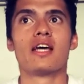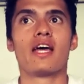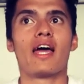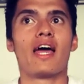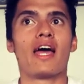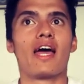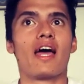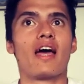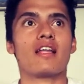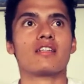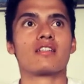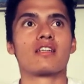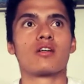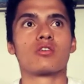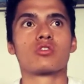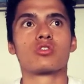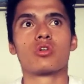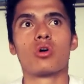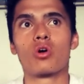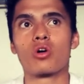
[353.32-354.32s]
And I was
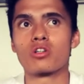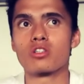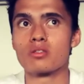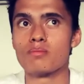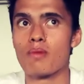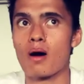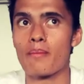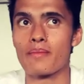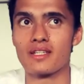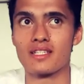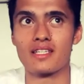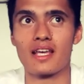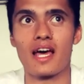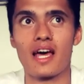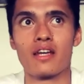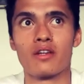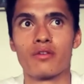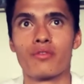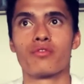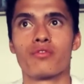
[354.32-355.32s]
talking to mum and dad
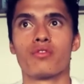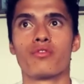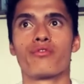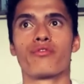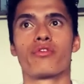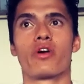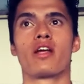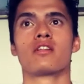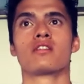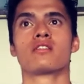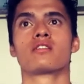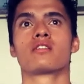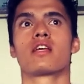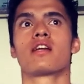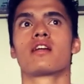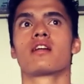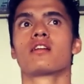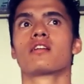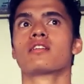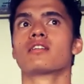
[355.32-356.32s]
and a few friends,
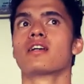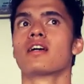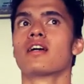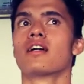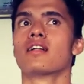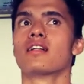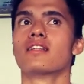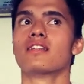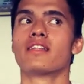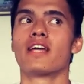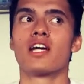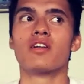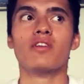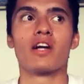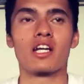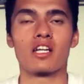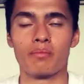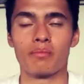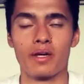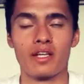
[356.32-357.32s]
and they
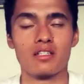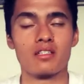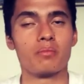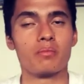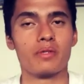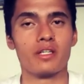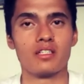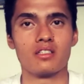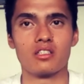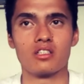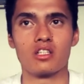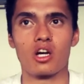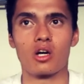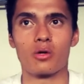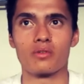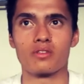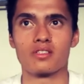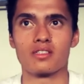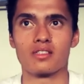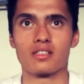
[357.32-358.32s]
recommended me to go
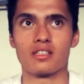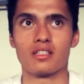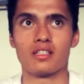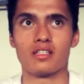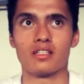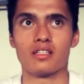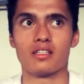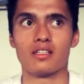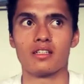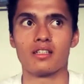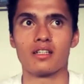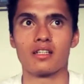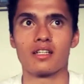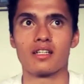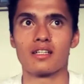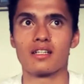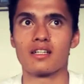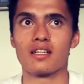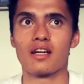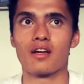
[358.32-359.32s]
and see
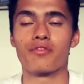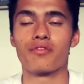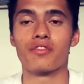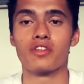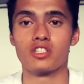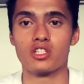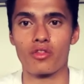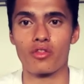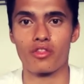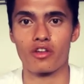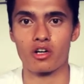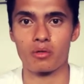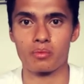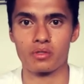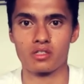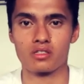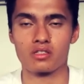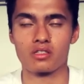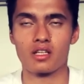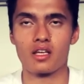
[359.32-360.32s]
a
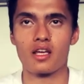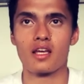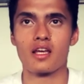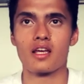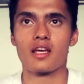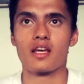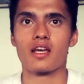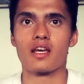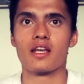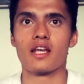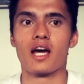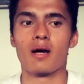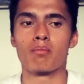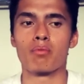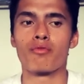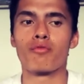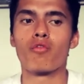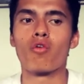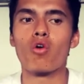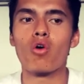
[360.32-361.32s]
physiotherapist. Now,
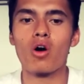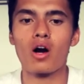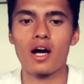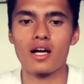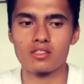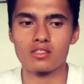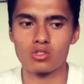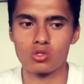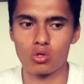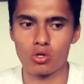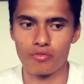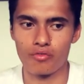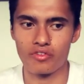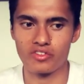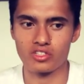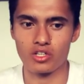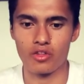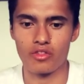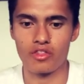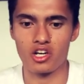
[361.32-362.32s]
before I saw a
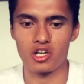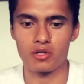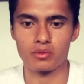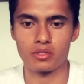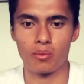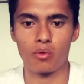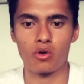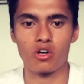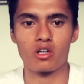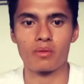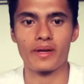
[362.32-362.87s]
physiotherapist, I wanted to